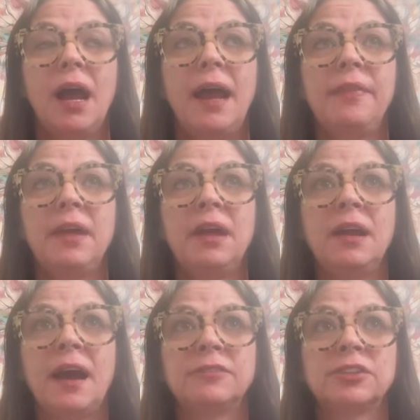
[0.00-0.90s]
And
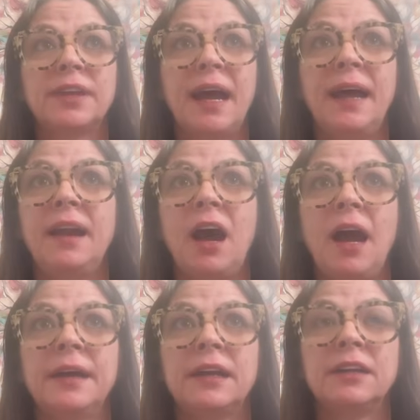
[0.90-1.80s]
then after that,
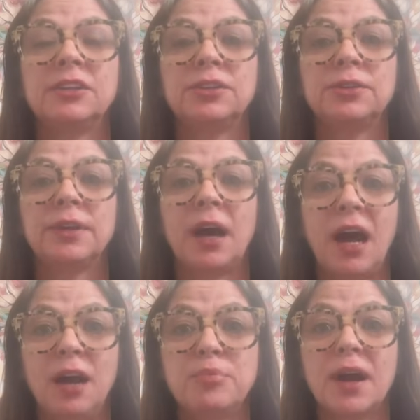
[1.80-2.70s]
I can do the
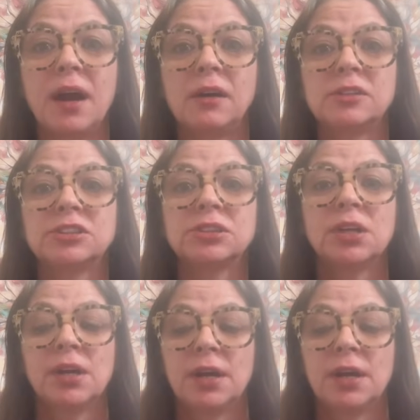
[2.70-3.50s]
eyebrows,